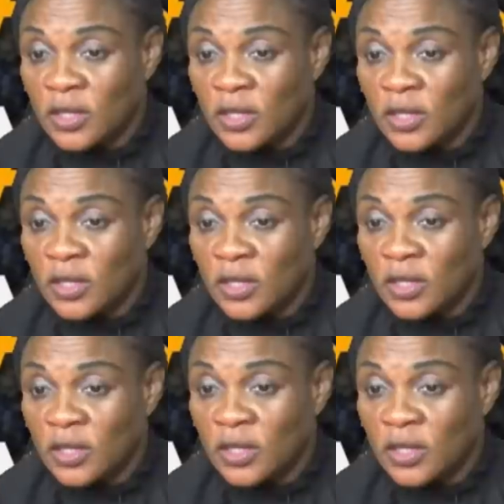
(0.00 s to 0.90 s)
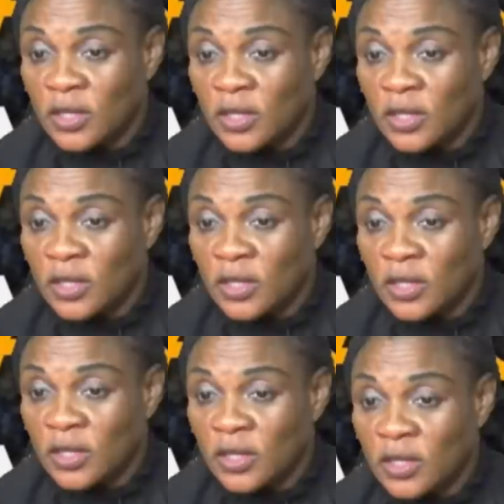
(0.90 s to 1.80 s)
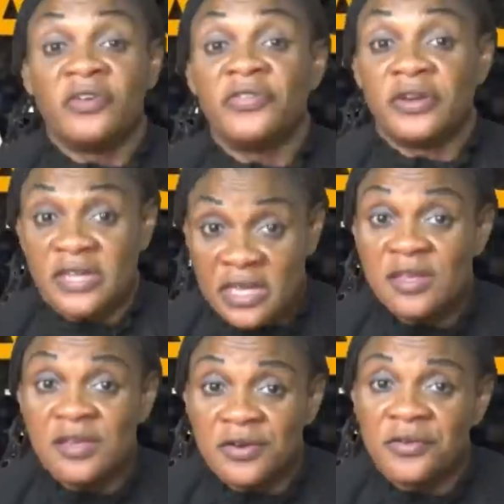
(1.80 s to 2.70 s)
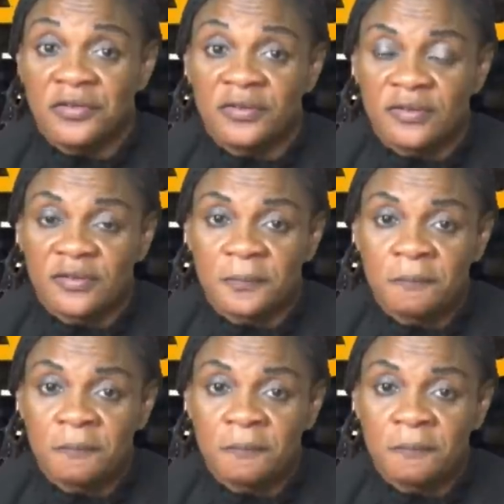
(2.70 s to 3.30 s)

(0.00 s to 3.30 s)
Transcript: uh, since over 30 years.